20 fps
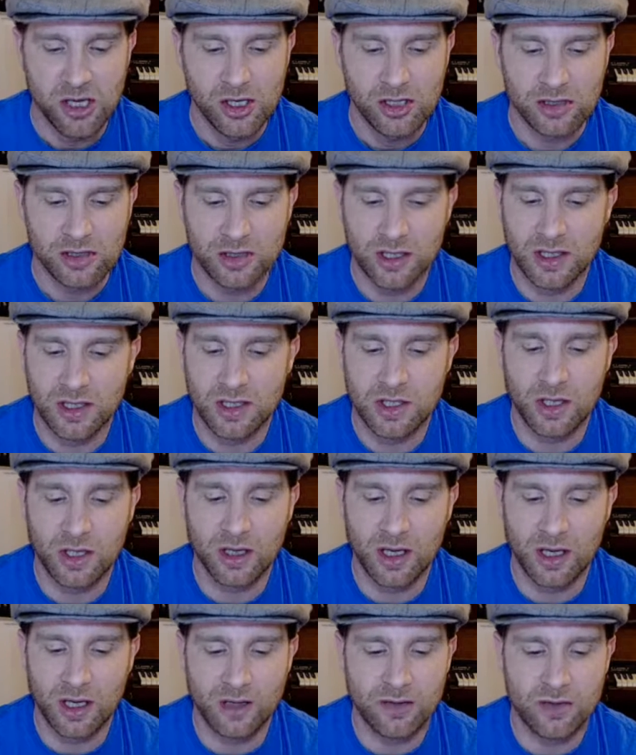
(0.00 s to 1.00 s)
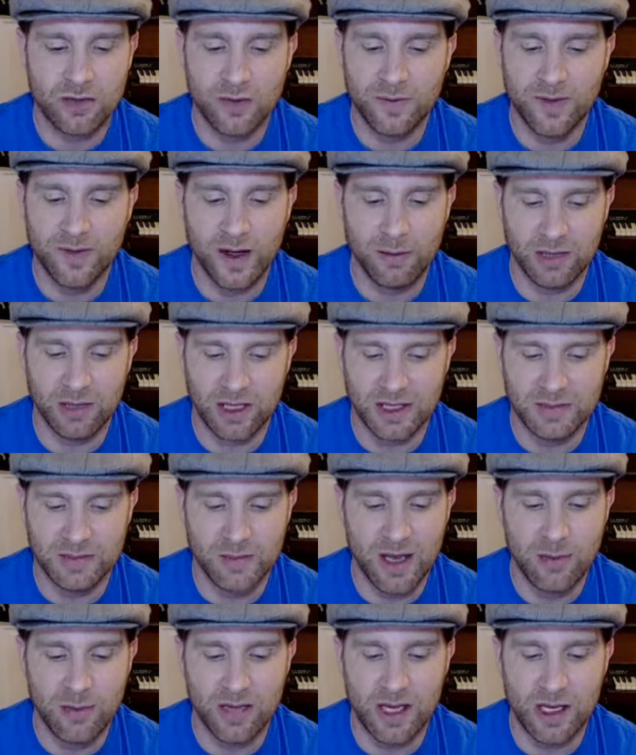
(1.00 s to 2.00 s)
so that your two families
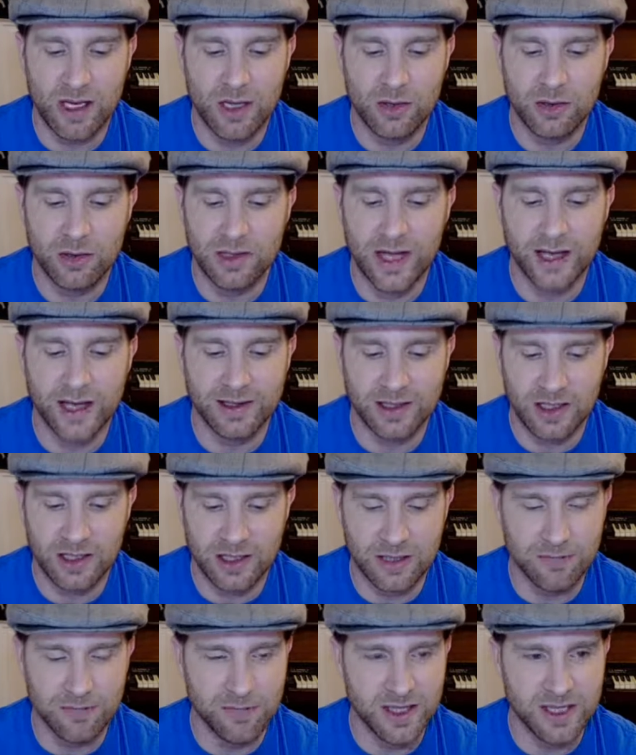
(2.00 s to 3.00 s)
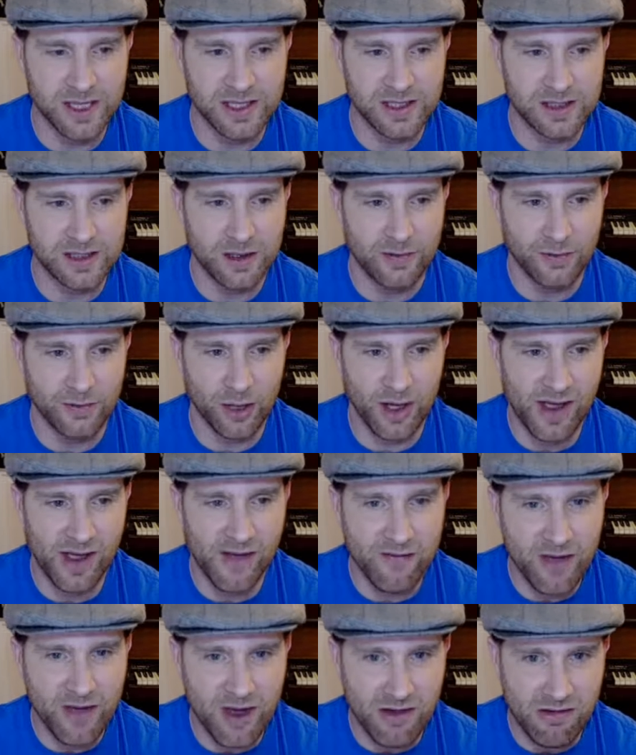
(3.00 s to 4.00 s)
may be united in peace
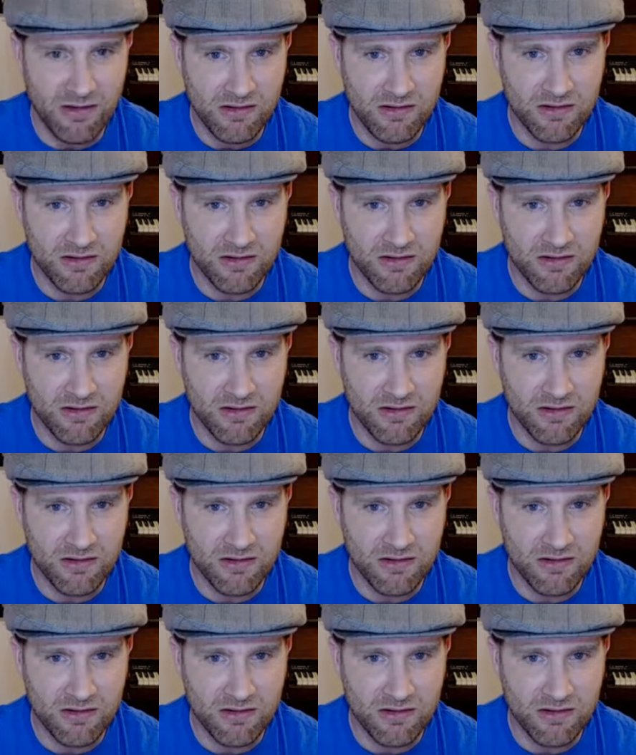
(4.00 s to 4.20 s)
forever."